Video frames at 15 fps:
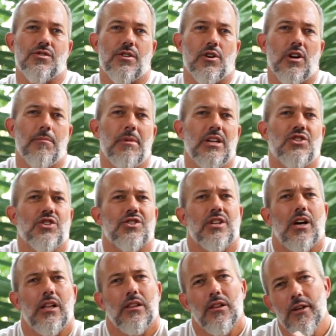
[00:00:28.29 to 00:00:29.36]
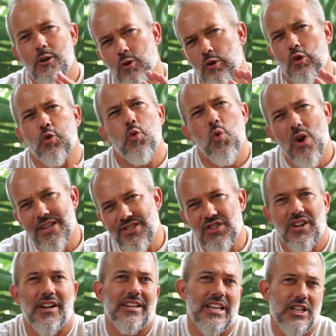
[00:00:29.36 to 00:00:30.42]
They're going to be just a little twist
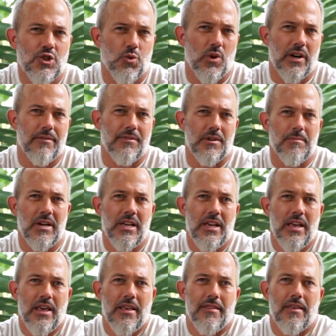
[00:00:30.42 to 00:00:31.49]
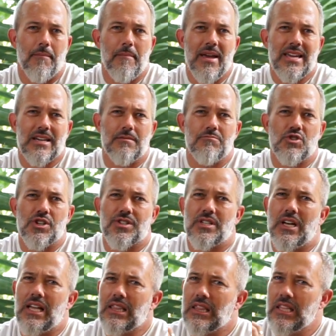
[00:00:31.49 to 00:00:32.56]
on each one of them that make them
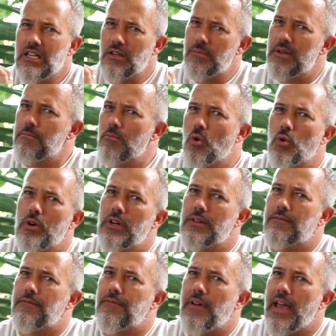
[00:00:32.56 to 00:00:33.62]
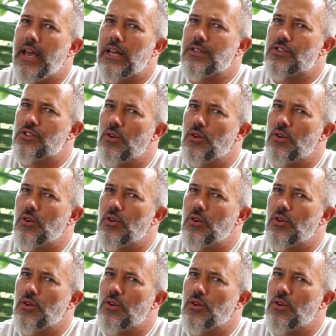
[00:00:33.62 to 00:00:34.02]
just a little bit more advanced.